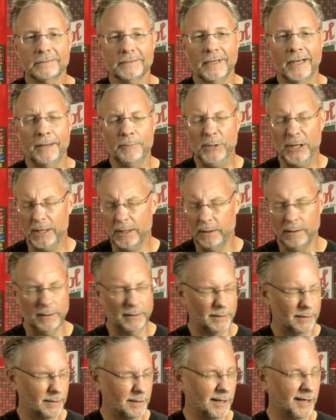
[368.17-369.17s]
I
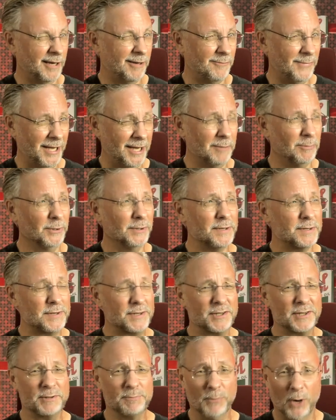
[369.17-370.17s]
mean, I'm able to
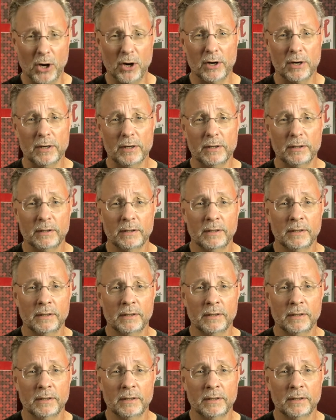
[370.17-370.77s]
smart.